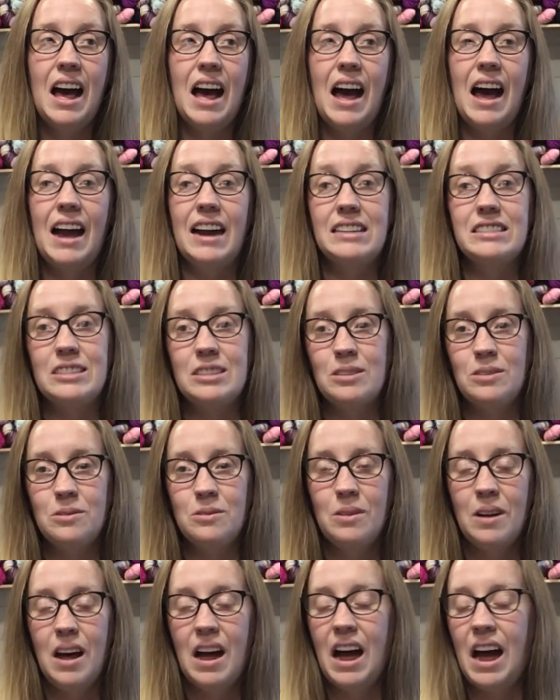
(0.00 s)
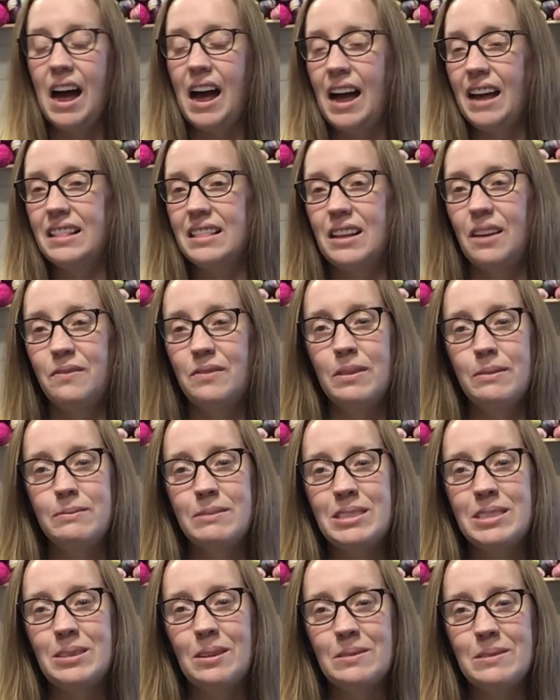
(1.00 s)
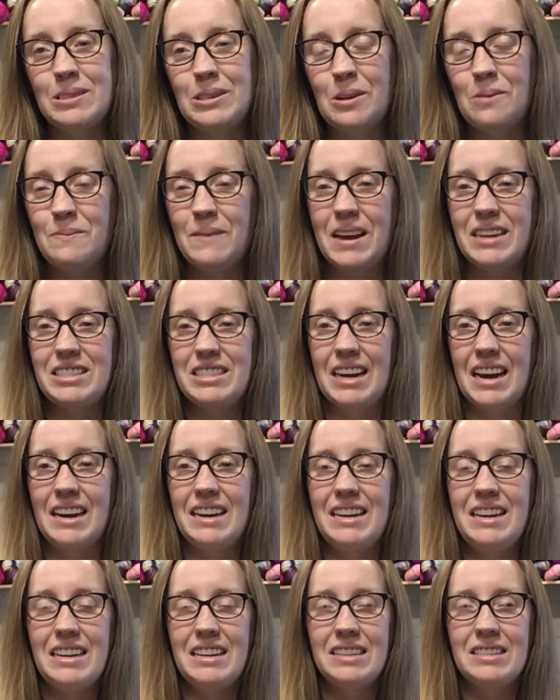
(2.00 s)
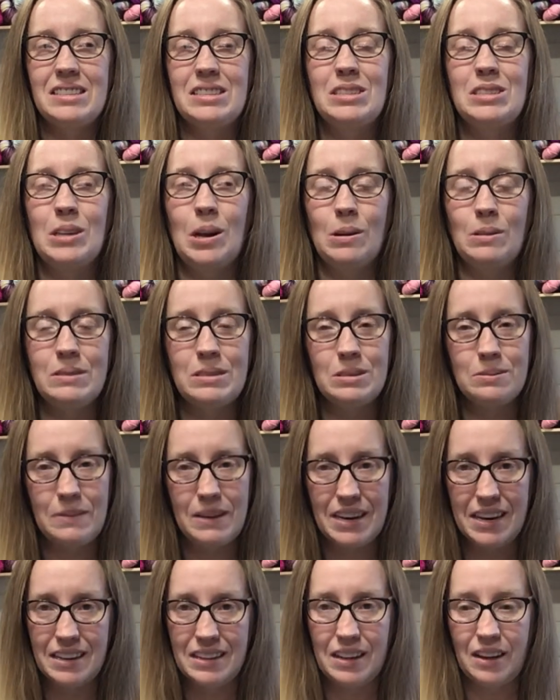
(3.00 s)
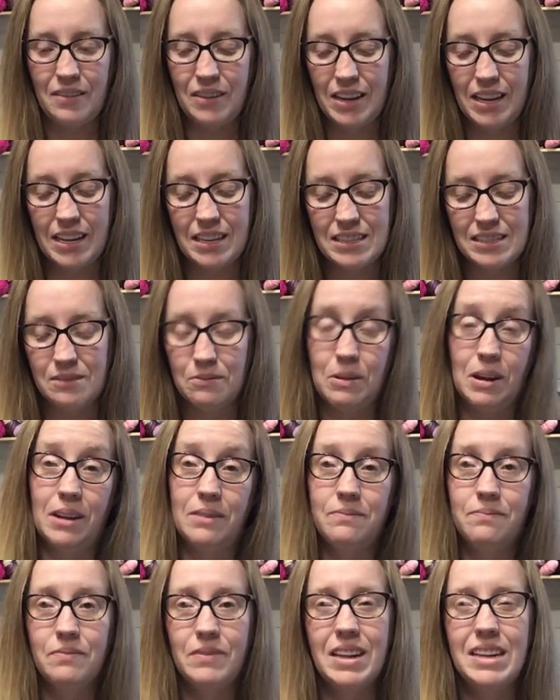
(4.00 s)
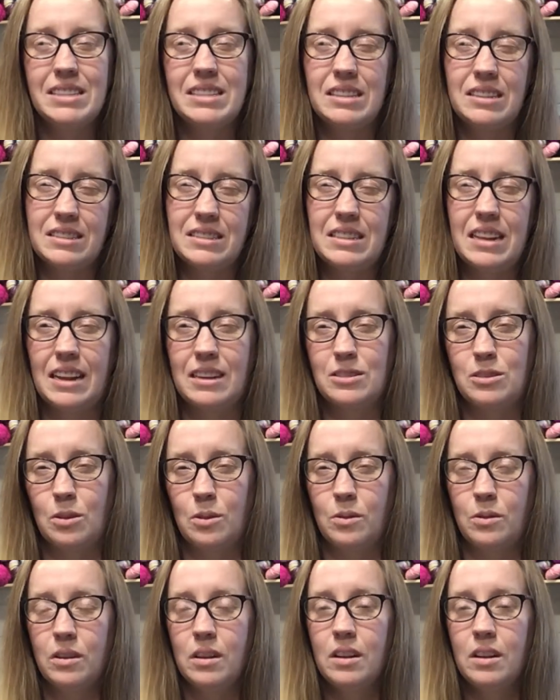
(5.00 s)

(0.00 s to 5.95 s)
I do. I love them so, so much. And he is so sweet and loving. And, well, he's a little snake, so